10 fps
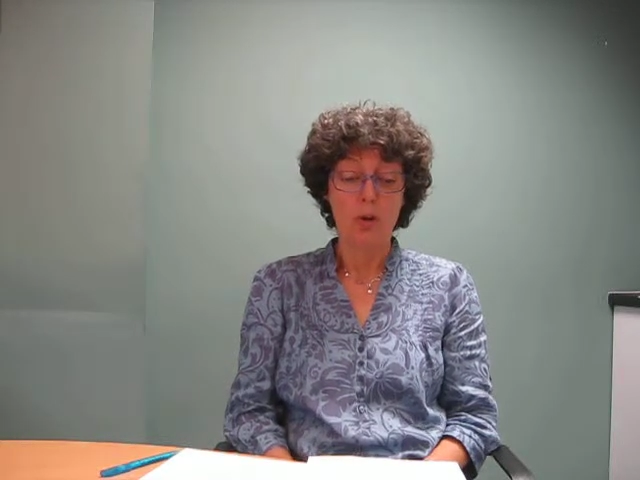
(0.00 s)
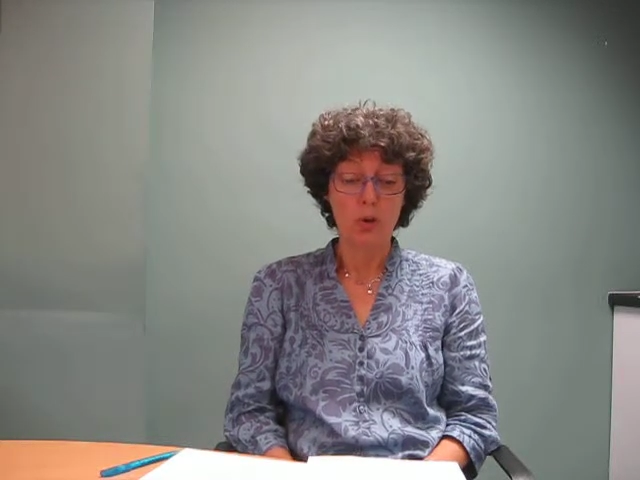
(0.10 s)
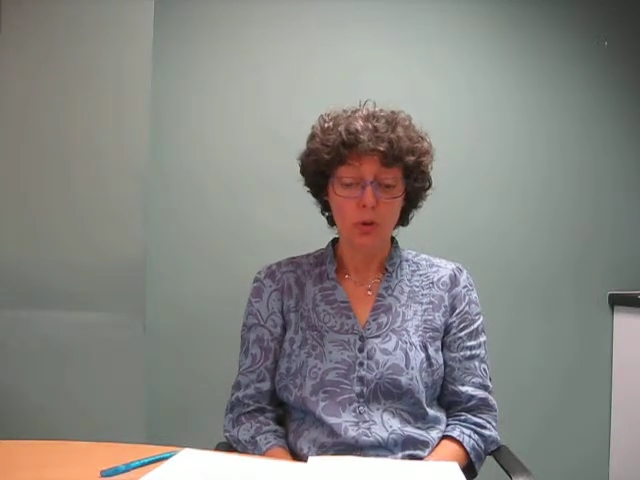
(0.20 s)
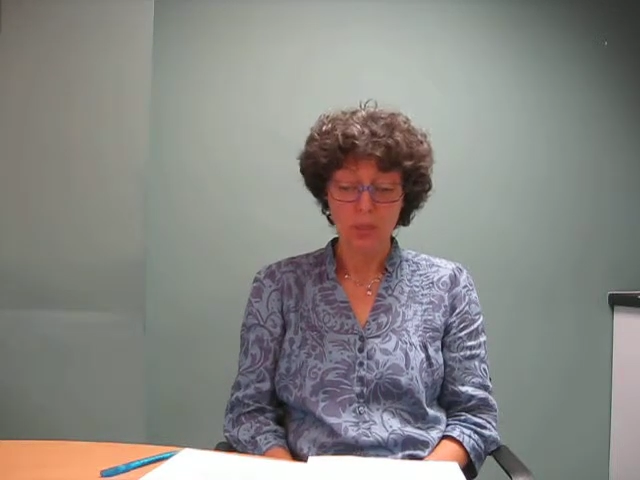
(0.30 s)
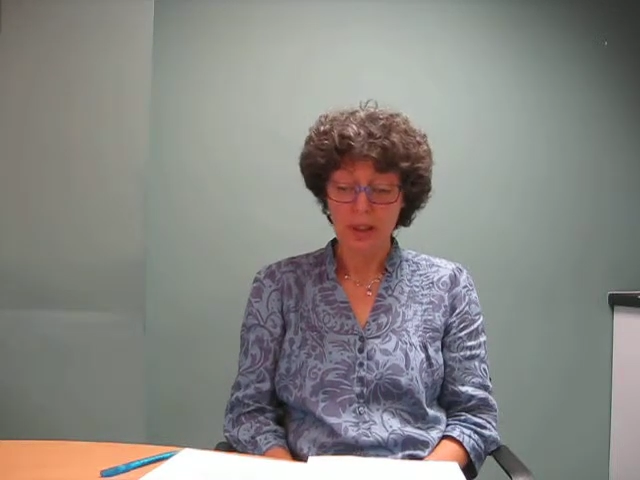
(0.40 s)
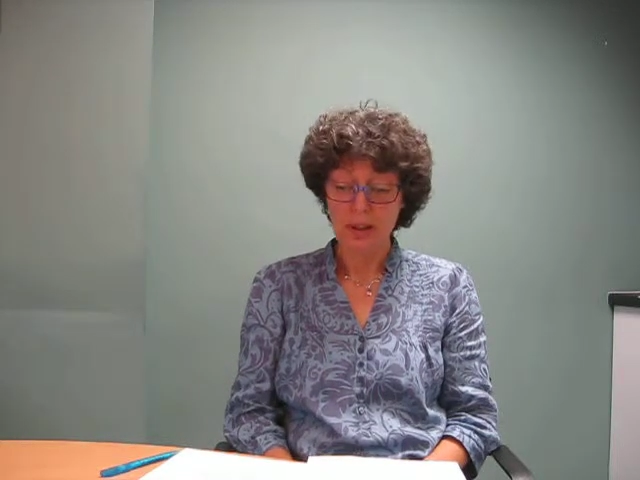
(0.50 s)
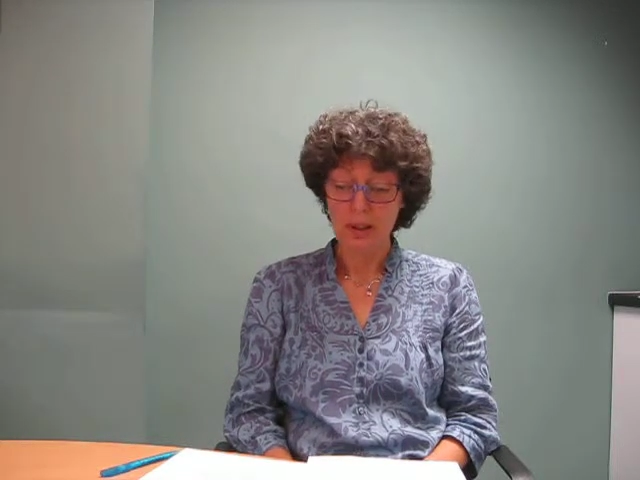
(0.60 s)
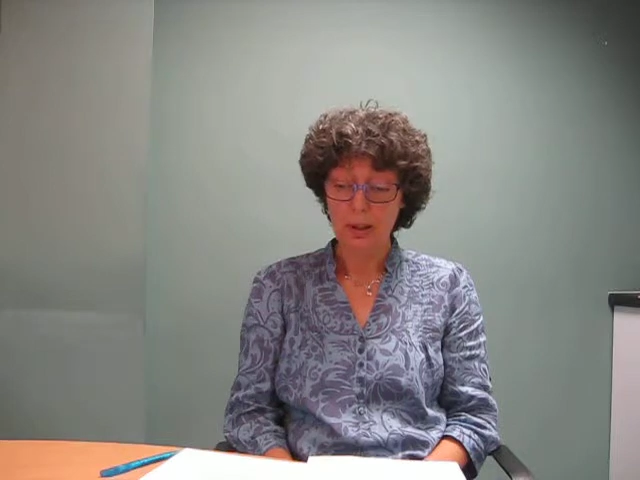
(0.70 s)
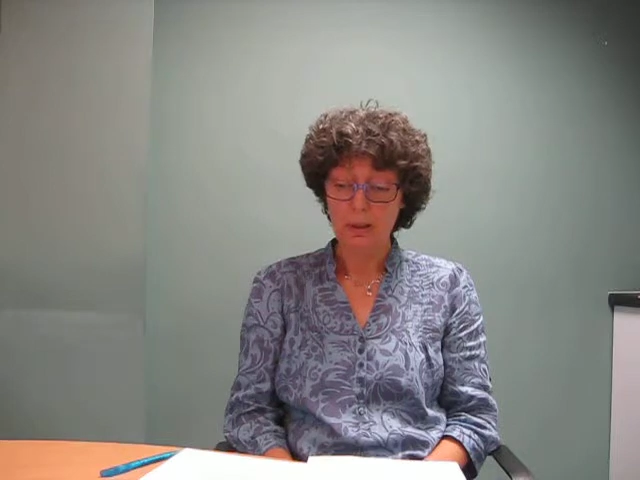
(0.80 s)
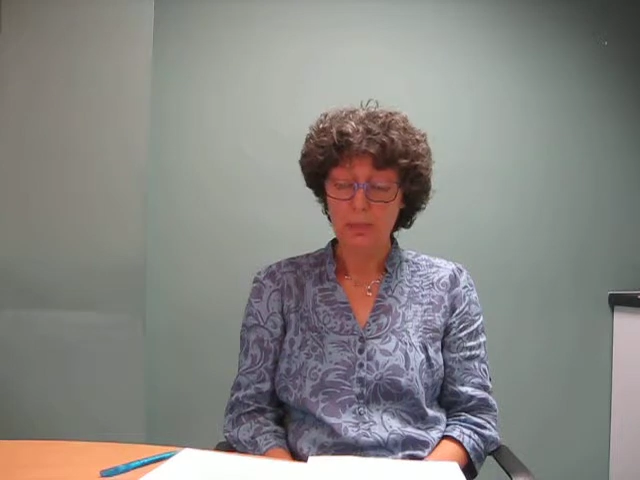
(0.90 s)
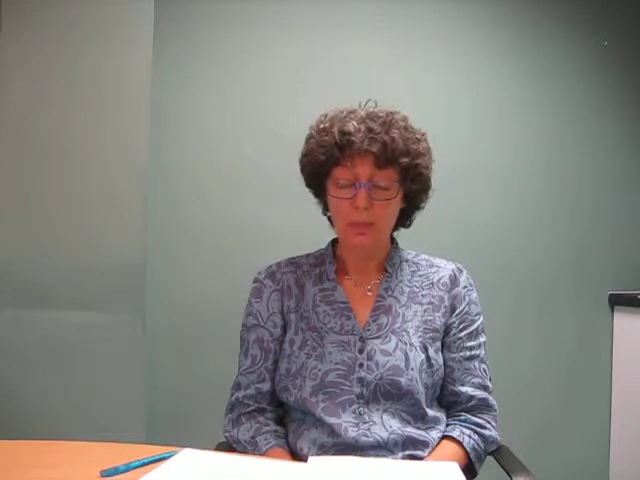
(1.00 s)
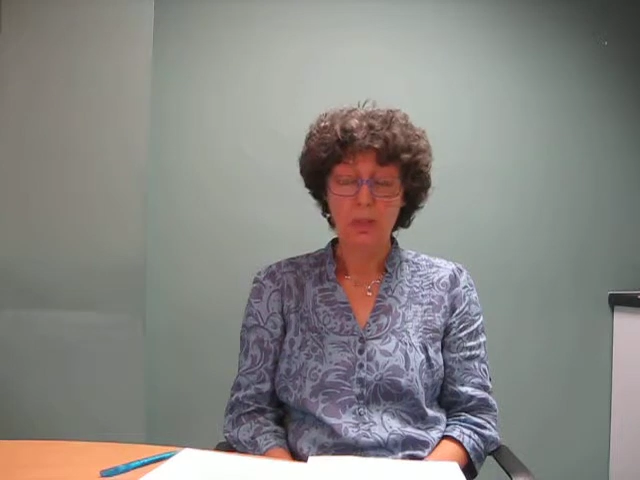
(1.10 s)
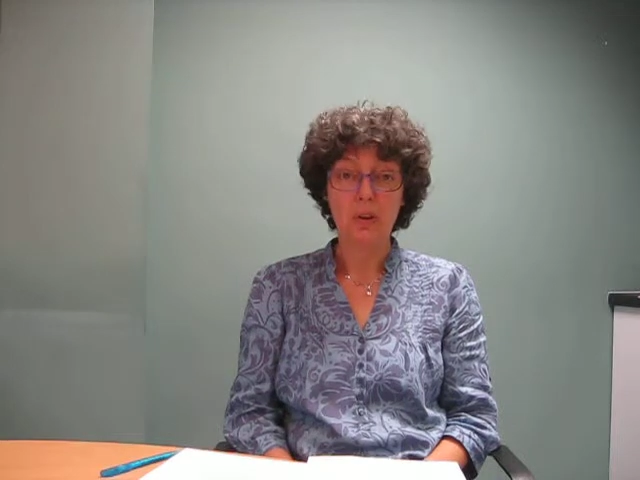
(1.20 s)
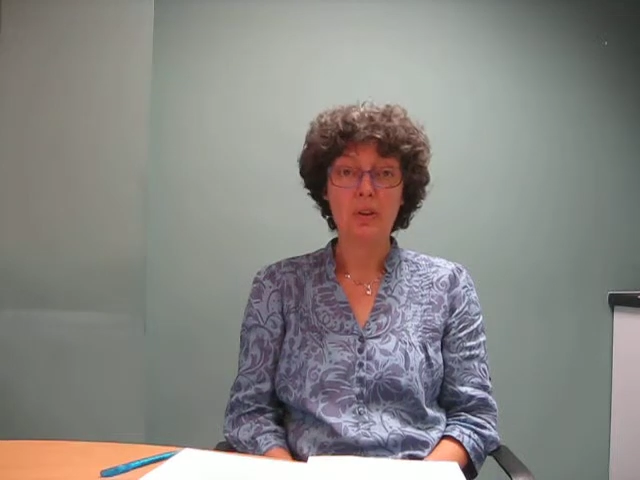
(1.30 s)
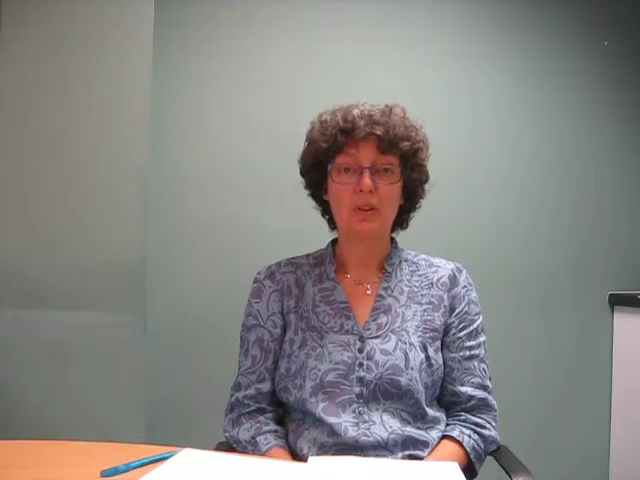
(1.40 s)
Good meeting,
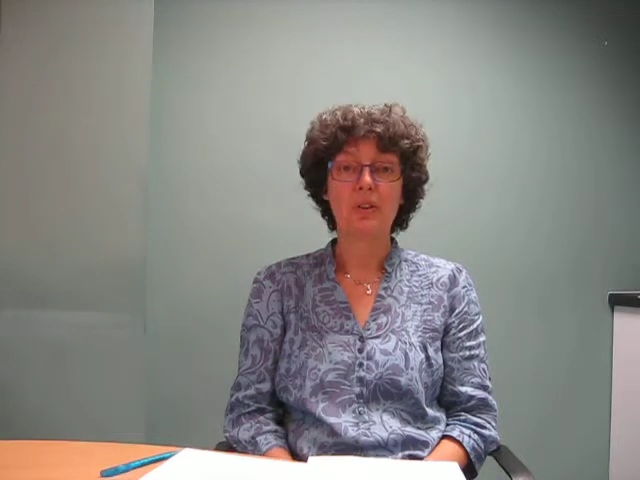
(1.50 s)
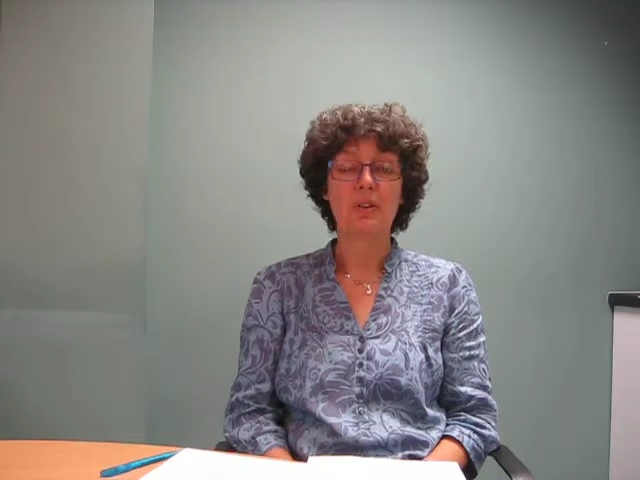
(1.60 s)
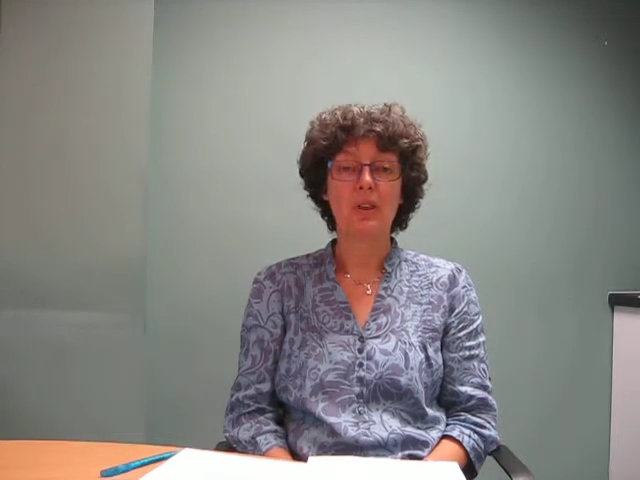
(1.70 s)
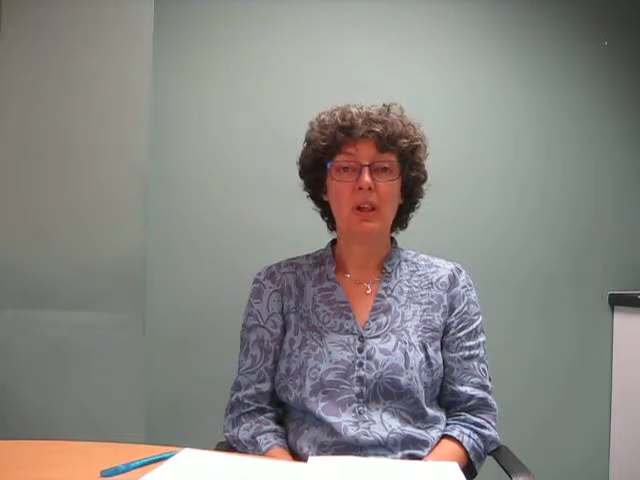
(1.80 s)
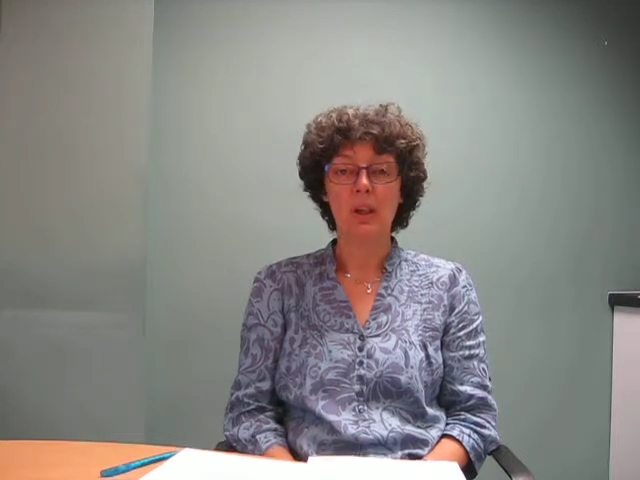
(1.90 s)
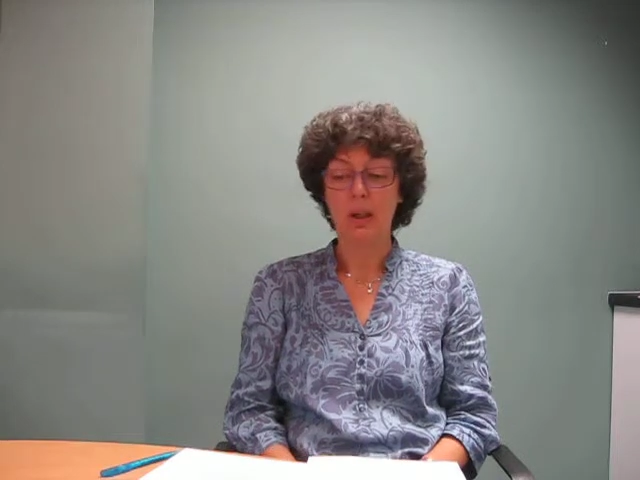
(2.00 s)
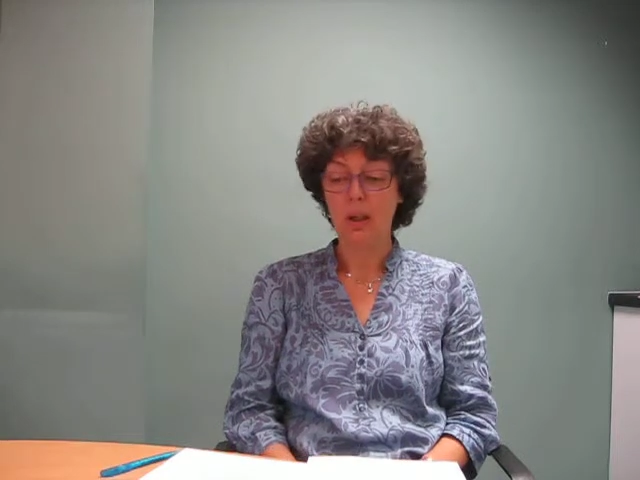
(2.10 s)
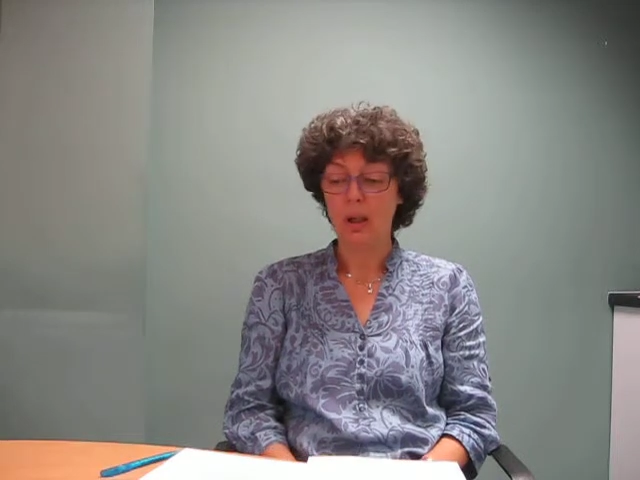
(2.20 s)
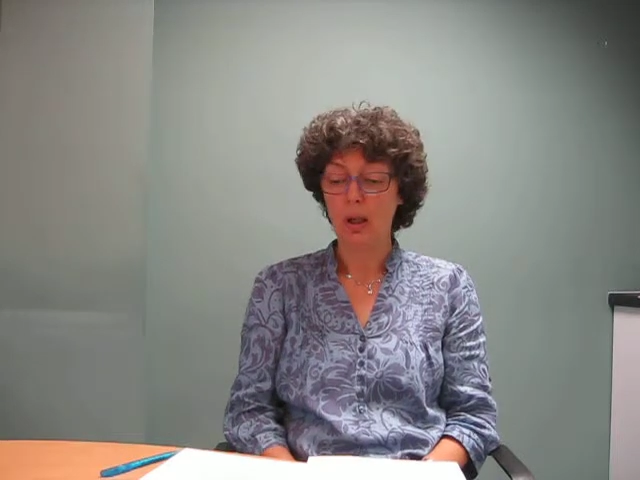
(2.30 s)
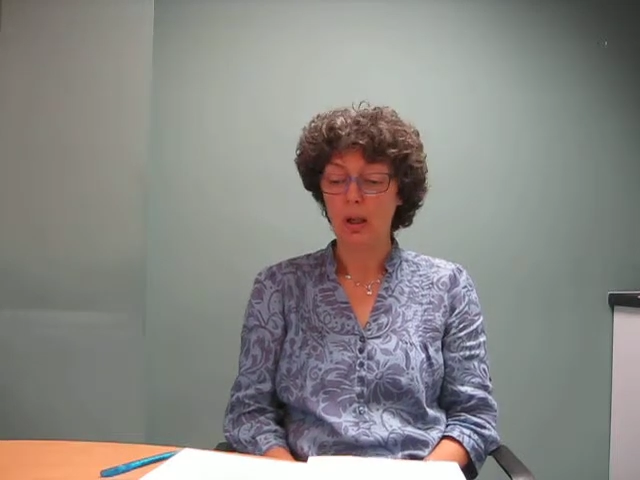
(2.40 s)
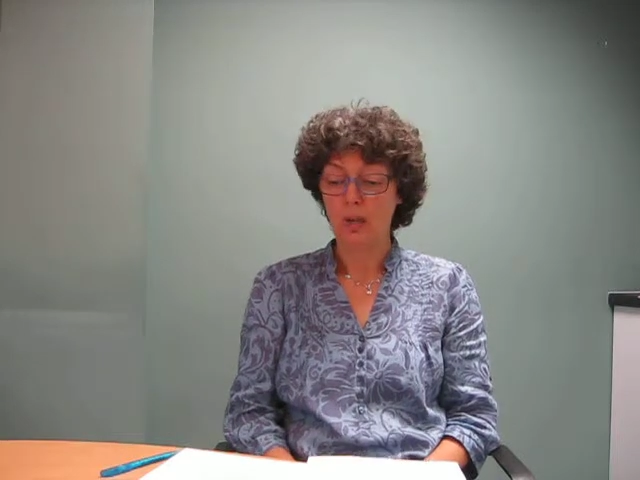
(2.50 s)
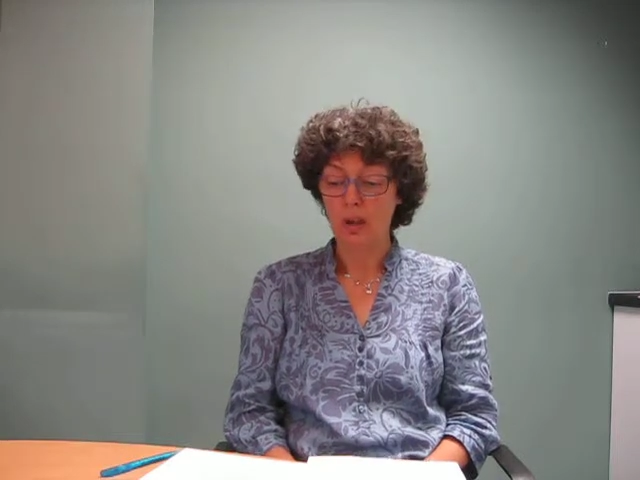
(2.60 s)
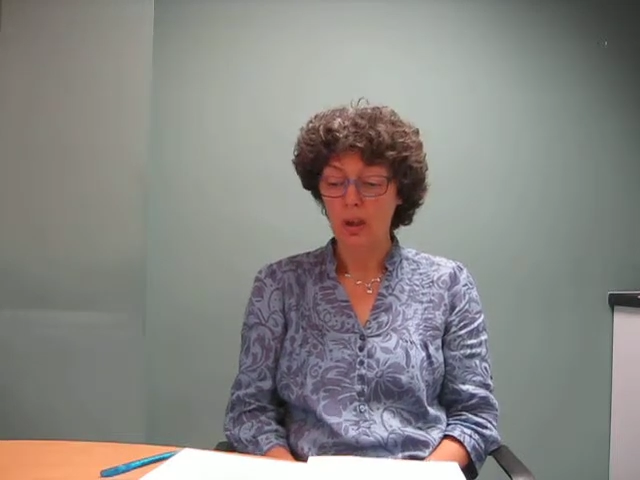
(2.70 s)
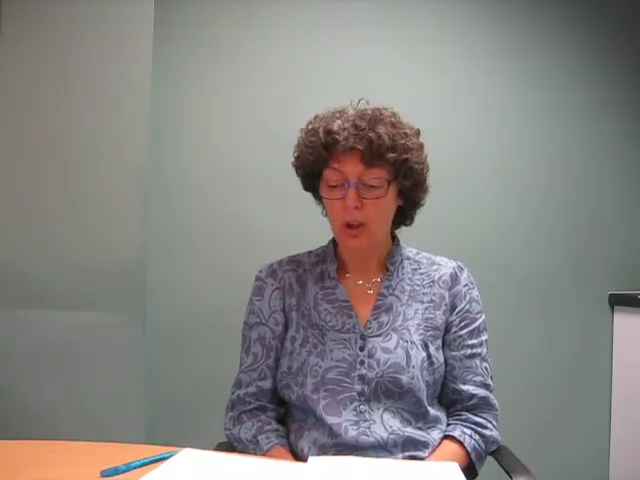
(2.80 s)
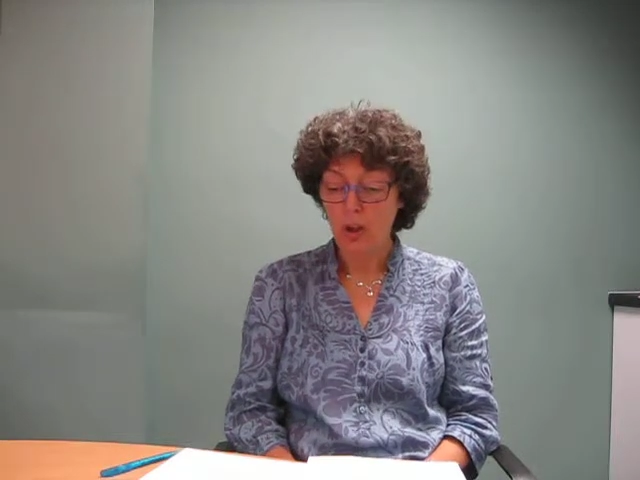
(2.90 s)
nice to see the